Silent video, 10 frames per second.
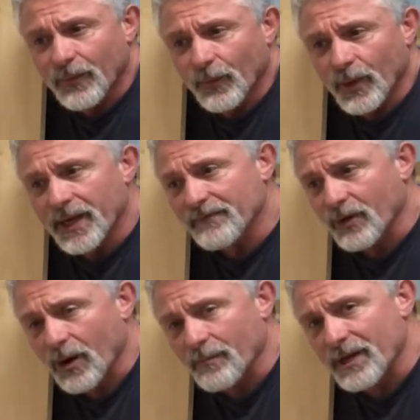whatever
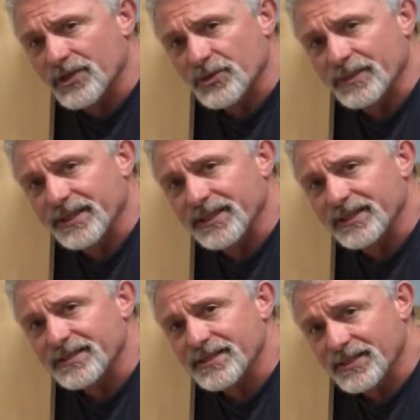our measurement
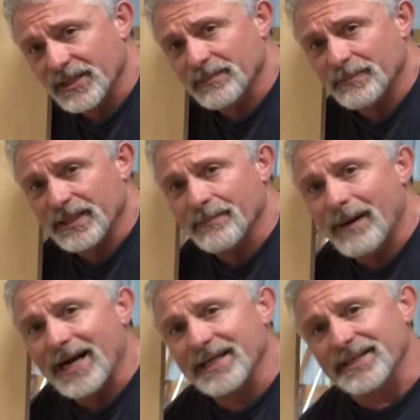is, it's going to be
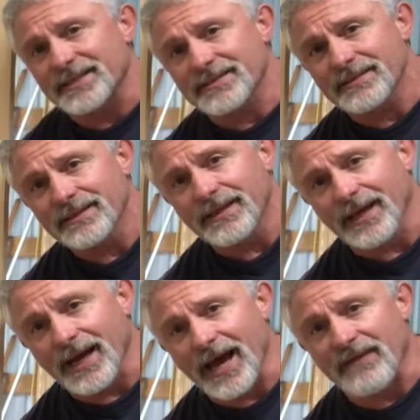minus
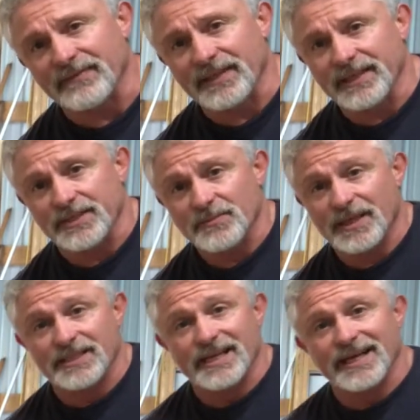a half an inch
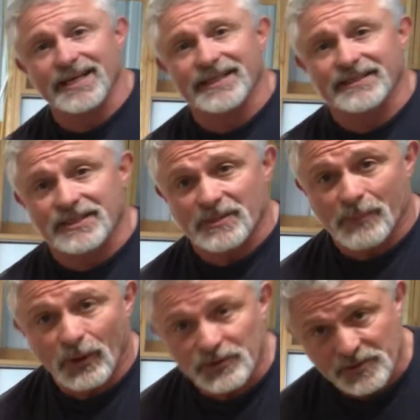because I got to get this
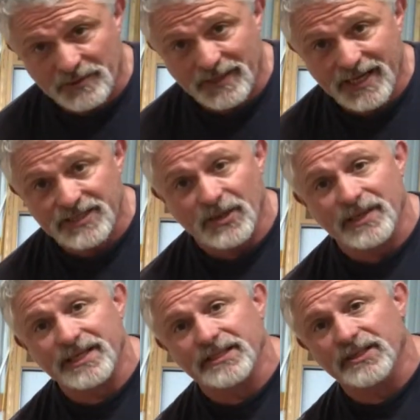upholstery made so I
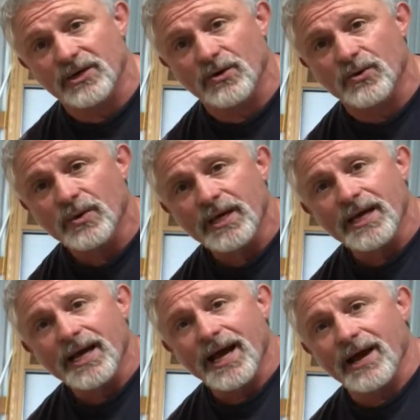need to know
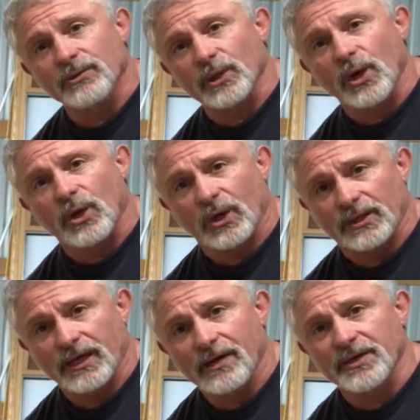how
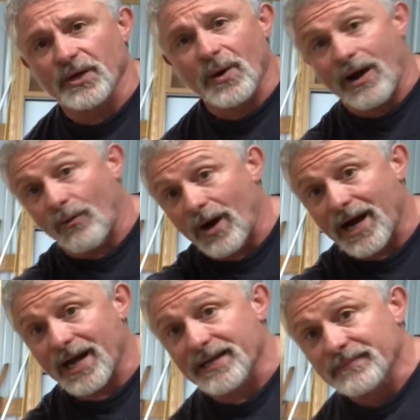long. I already know how
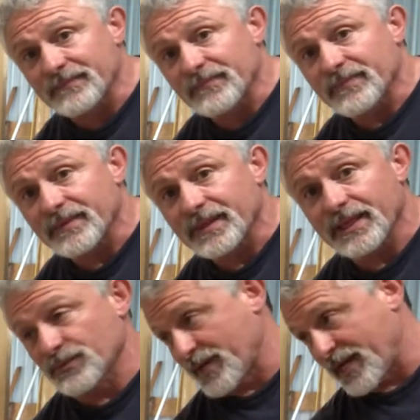wide
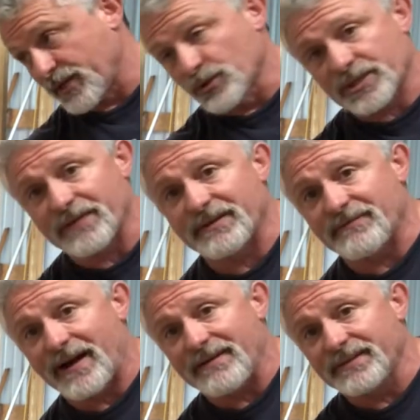because we got to go
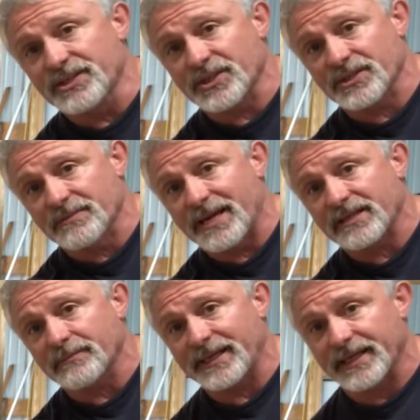75 inches to make
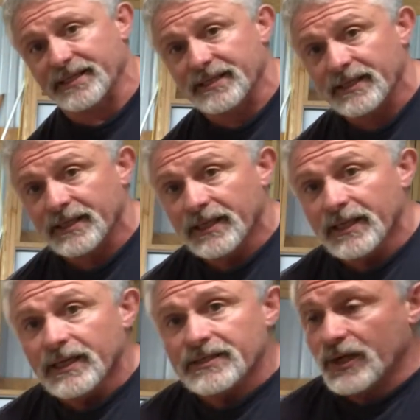the bed.
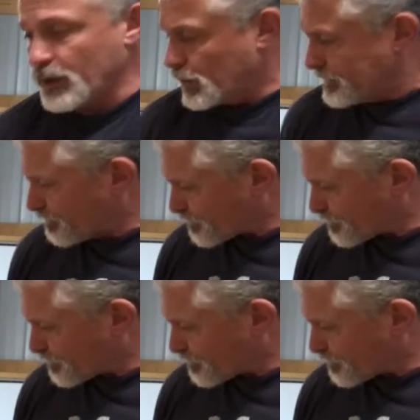So,